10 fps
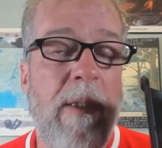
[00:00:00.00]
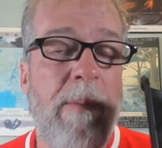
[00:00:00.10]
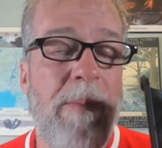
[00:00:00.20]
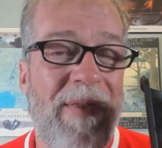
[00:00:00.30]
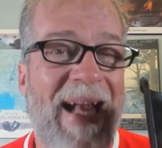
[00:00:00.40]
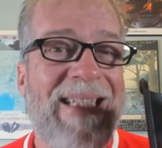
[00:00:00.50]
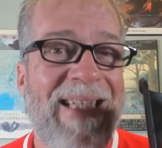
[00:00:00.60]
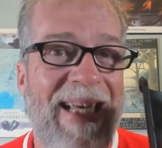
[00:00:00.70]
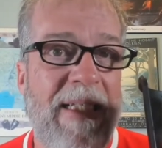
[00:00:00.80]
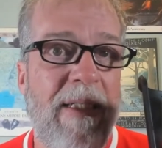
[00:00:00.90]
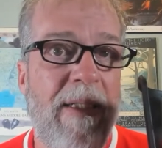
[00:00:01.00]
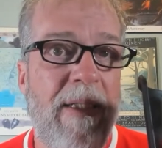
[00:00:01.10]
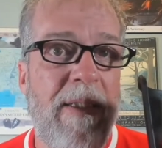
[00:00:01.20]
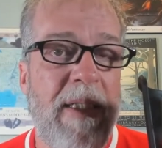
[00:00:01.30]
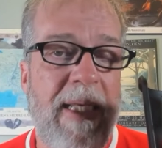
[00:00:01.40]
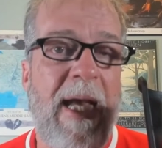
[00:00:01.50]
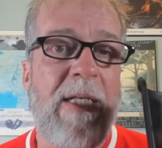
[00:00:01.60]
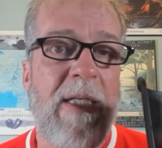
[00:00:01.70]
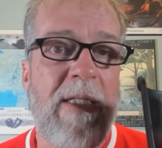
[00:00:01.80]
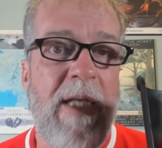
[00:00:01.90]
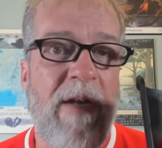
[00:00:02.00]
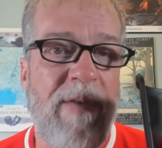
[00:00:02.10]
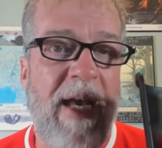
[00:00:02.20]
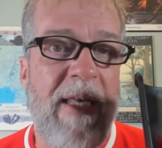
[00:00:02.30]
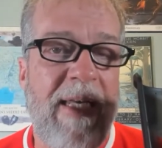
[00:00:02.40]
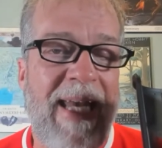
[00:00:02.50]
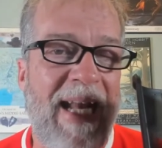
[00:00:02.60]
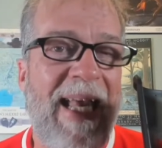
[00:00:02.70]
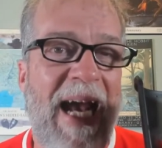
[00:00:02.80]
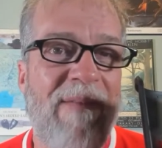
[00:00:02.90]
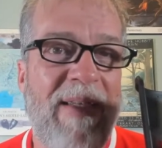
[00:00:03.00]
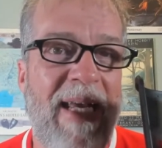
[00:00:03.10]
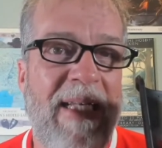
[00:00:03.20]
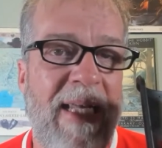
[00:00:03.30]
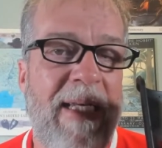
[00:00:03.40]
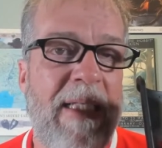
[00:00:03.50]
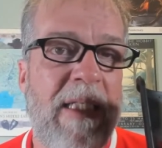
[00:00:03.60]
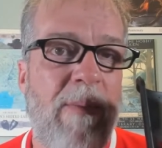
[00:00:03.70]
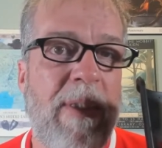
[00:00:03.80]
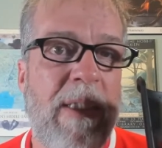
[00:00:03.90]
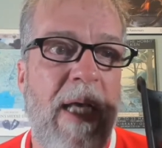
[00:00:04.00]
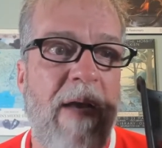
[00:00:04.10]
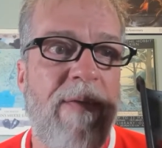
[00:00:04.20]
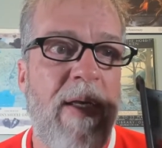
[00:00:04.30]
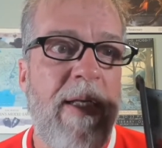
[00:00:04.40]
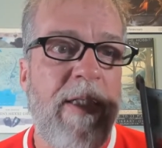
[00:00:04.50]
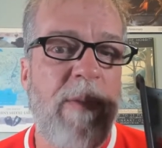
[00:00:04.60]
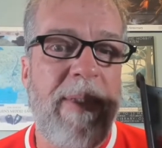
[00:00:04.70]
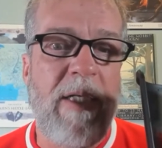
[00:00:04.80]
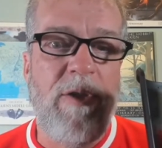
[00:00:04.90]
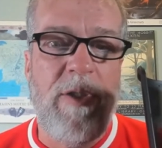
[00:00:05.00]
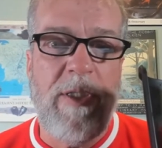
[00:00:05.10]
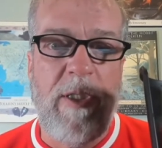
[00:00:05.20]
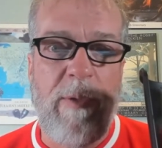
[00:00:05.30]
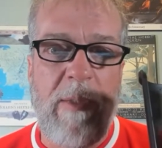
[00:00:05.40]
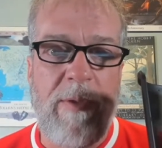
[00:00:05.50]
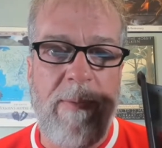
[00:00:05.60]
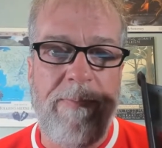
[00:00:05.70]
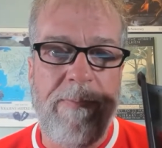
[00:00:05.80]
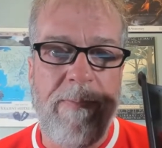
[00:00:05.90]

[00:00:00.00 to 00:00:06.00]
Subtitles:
but that's it. You can't advocate taking someone's life just because you disagree with them.